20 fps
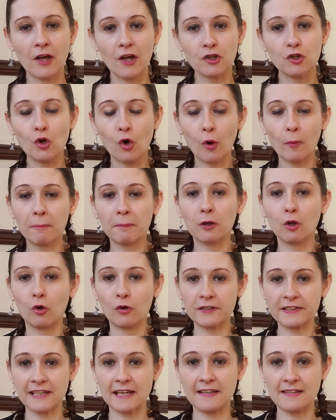You're
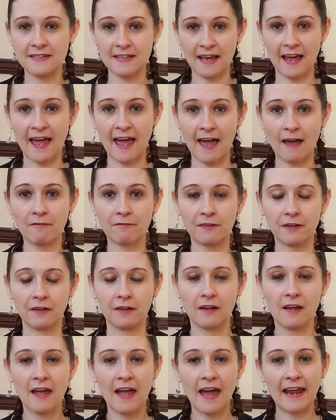plugged into
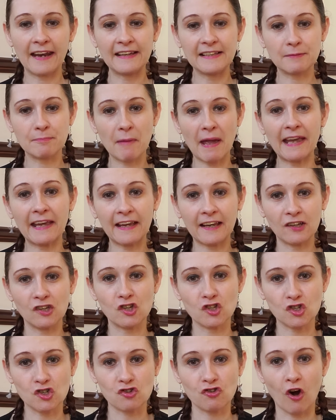heaven and it's making you
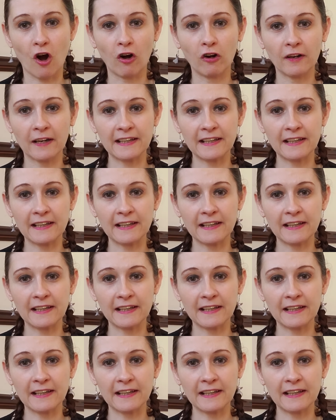strong.